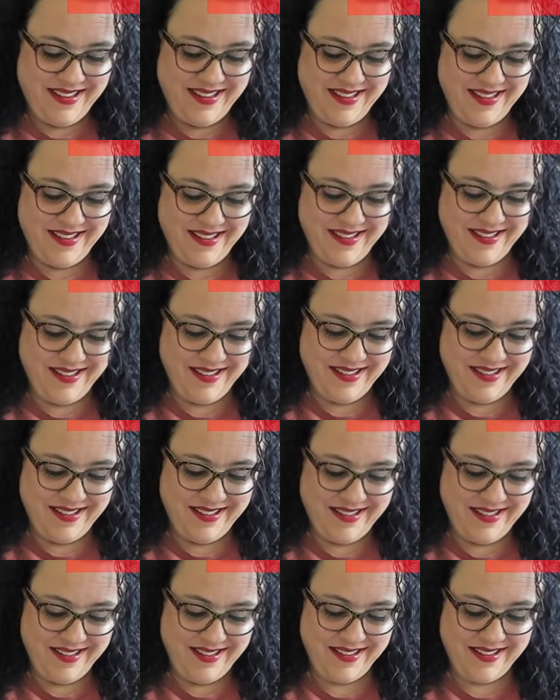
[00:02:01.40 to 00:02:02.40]

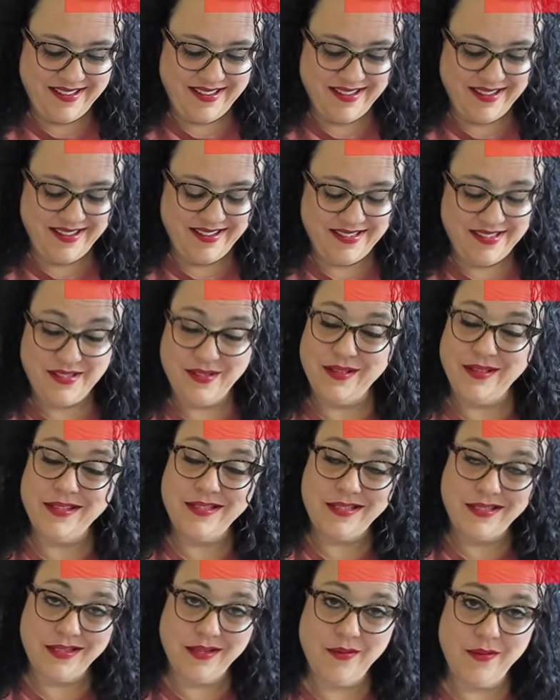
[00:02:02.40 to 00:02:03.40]
okay, so
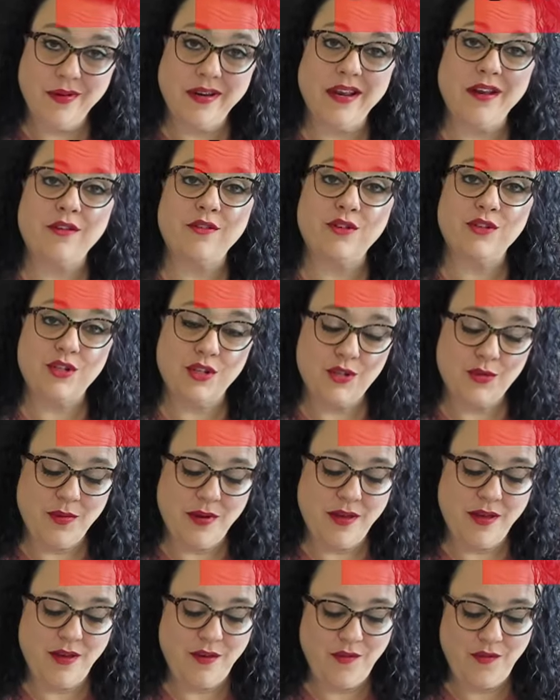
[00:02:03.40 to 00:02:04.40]
let's see what energies
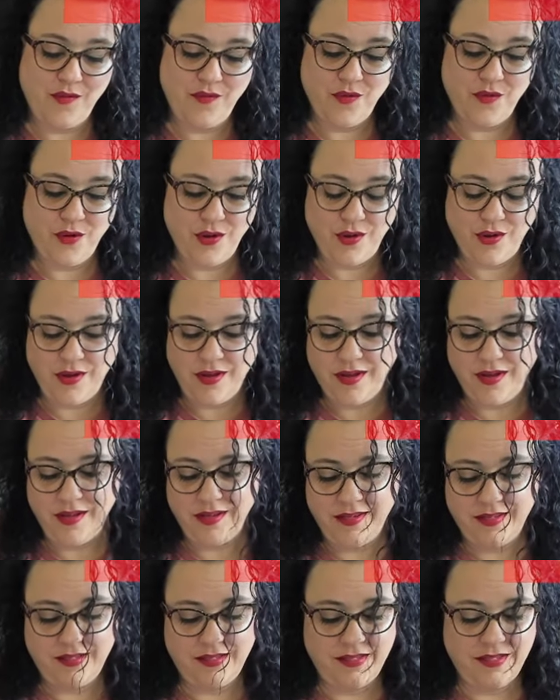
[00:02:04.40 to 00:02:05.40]
we have for you
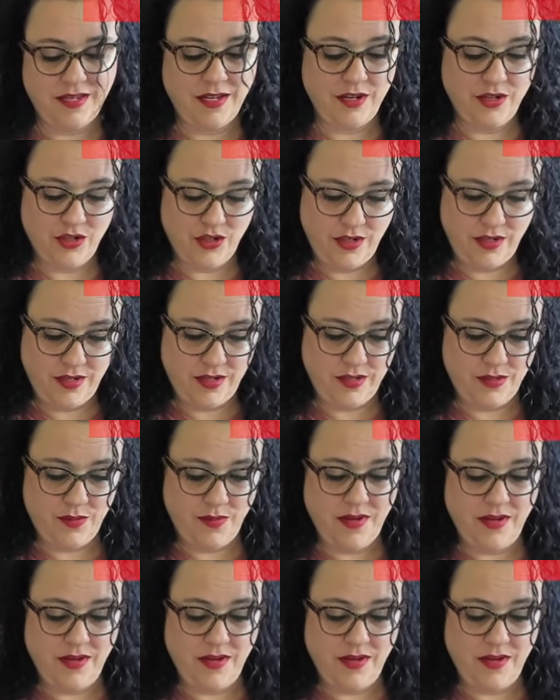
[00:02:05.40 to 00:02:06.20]
guys, Sagis.